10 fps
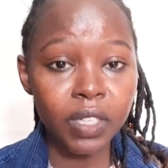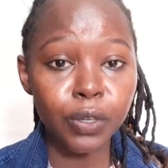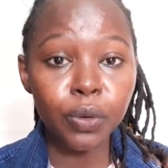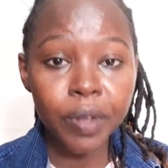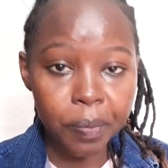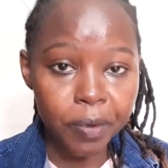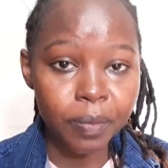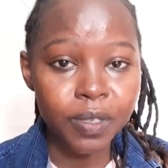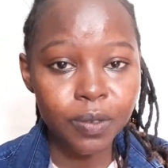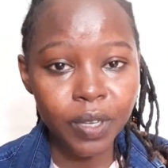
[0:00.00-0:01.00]
You were
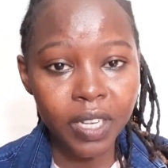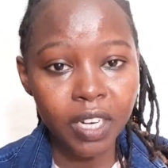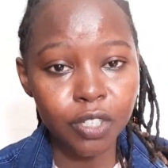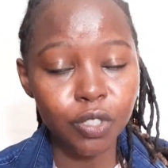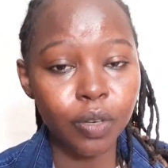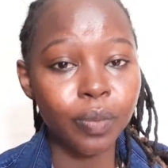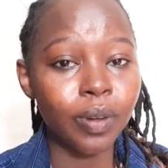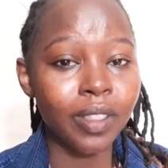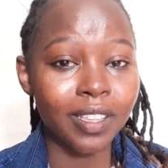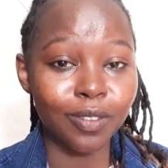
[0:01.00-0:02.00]
promised to get a job.
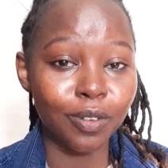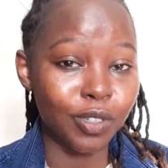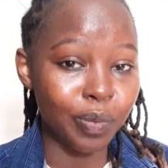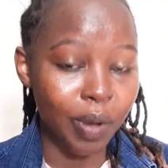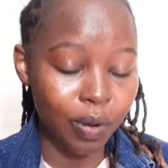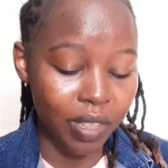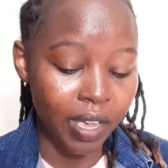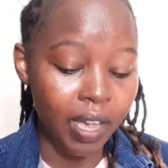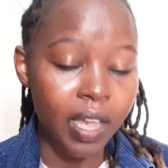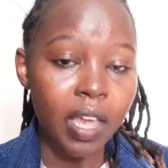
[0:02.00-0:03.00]
There's no job out there.